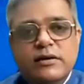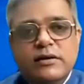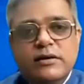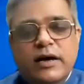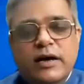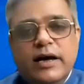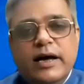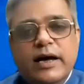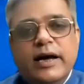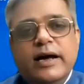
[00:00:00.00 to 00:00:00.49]

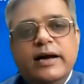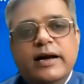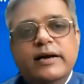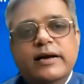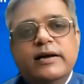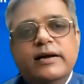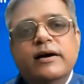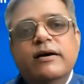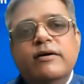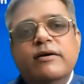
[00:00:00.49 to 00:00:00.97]

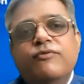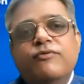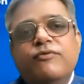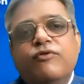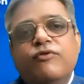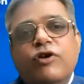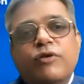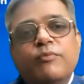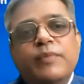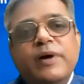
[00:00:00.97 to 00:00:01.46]
and
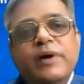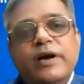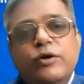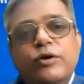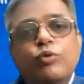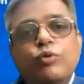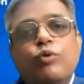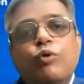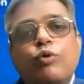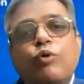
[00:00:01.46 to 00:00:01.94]
for me
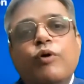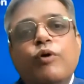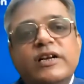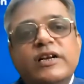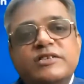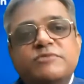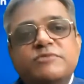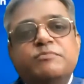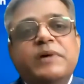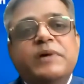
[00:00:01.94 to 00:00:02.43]
to go and
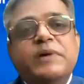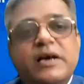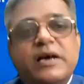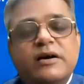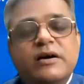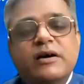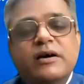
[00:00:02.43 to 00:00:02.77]
speak